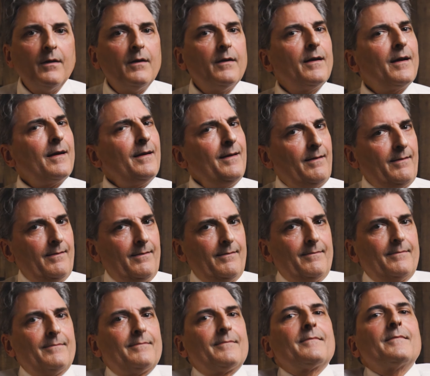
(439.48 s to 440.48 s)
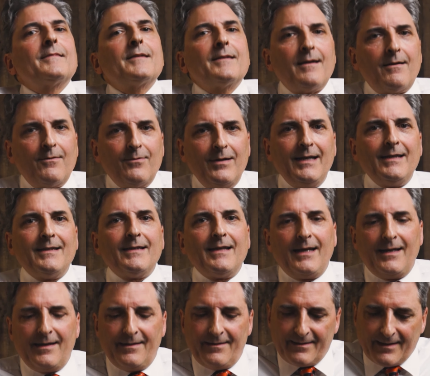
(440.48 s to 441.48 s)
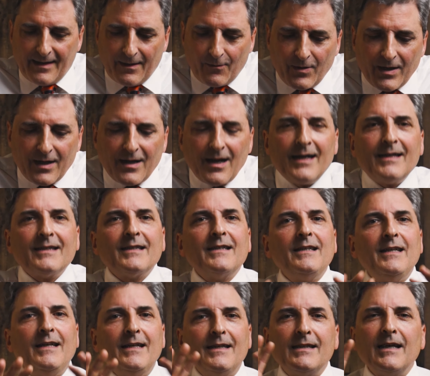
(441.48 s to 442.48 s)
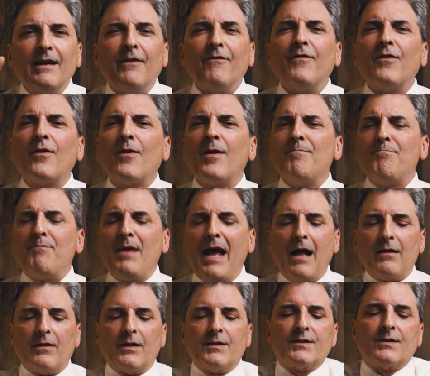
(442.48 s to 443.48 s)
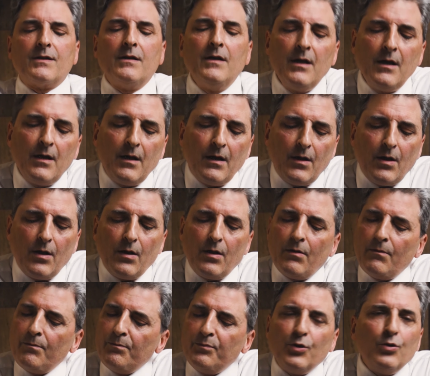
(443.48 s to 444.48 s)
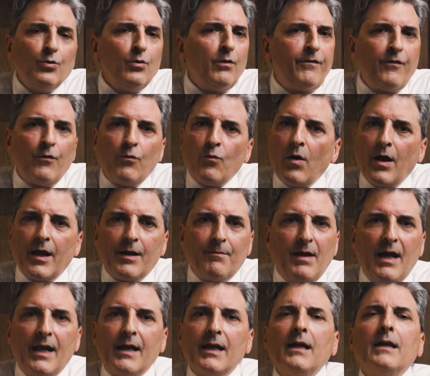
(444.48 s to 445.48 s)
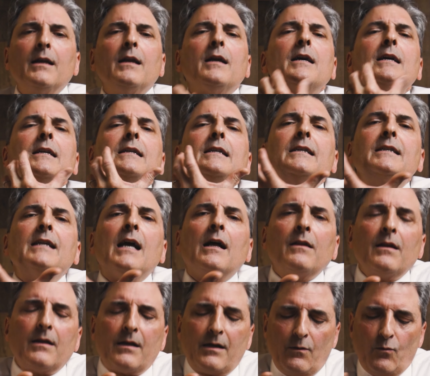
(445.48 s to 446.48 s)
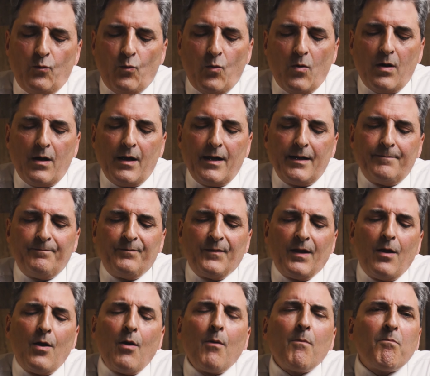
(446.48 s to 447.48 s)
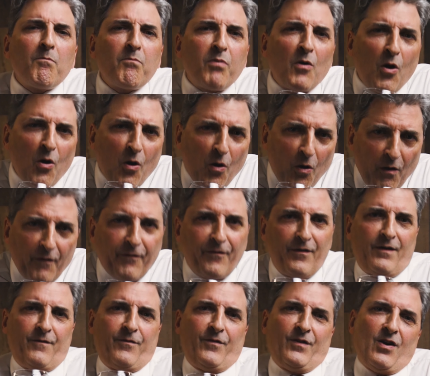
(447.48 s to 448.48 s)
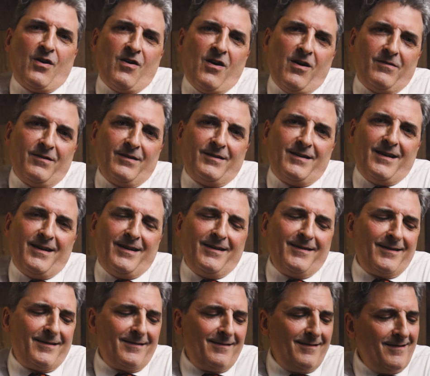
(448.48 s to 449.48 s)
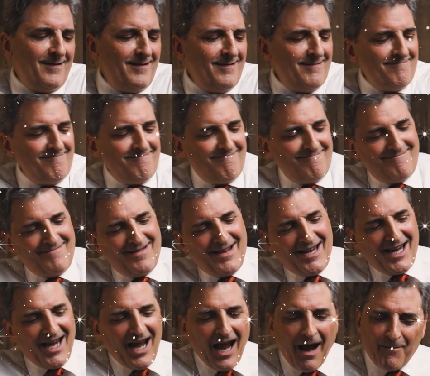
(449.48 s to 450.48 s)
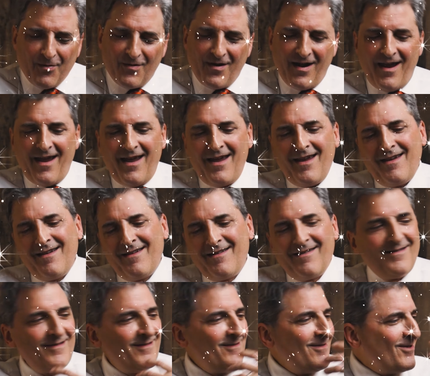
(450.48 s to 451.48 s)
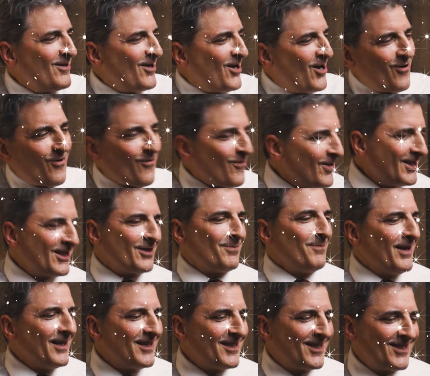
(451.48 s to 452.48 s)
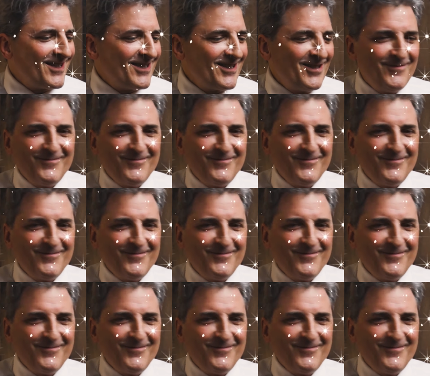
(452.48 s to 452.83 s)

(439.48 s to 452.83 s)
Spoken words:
Hey, let's go easy. They went nice and easy, very balanced. Beautiful winemaking, delicate wine, perfect for the holidays. Cabernet, Christmas.